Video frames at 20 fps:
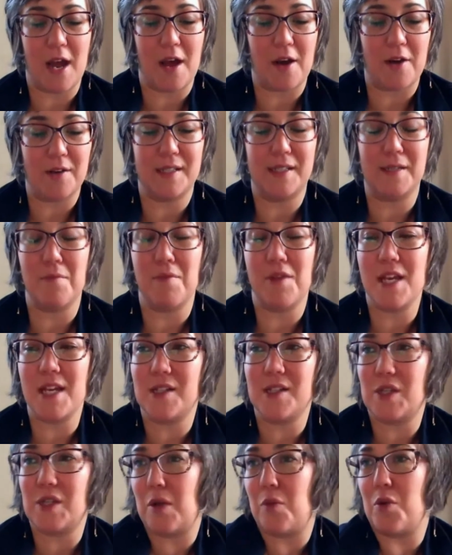out some
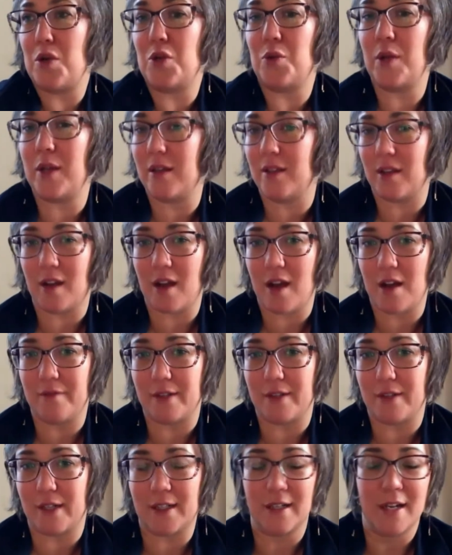things like when you look at the
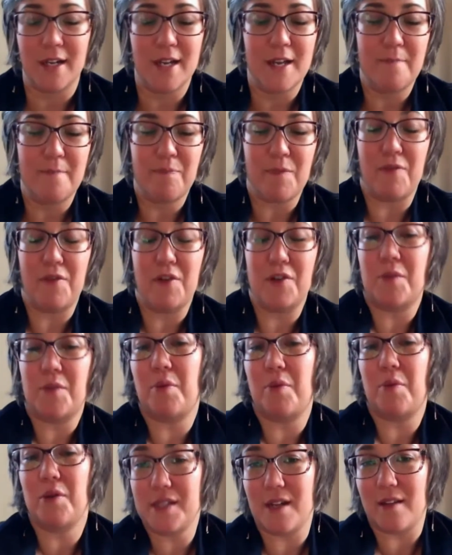cover, if there's a
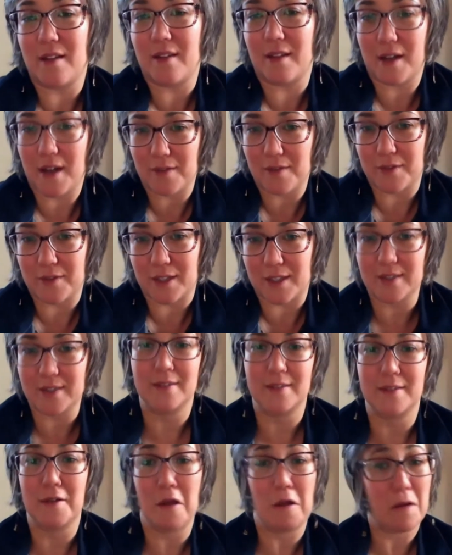person on the
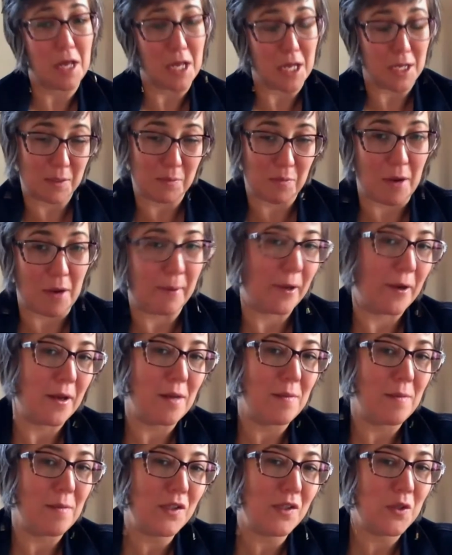cover, it's probably going
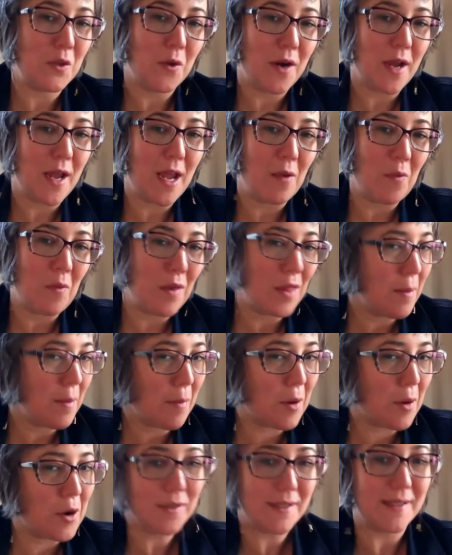to be a story with a
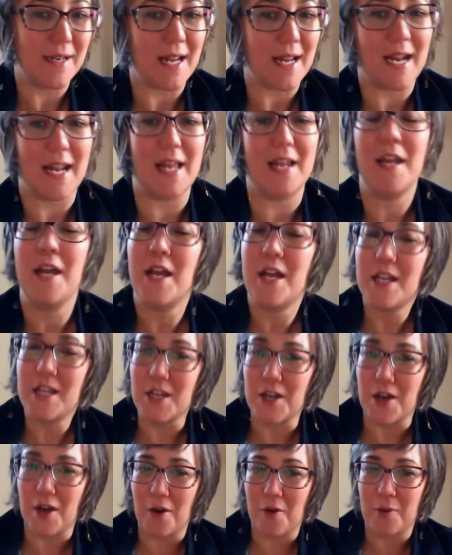person in it,
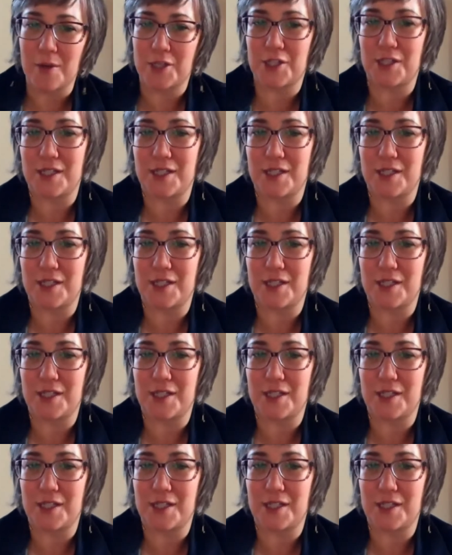you know, which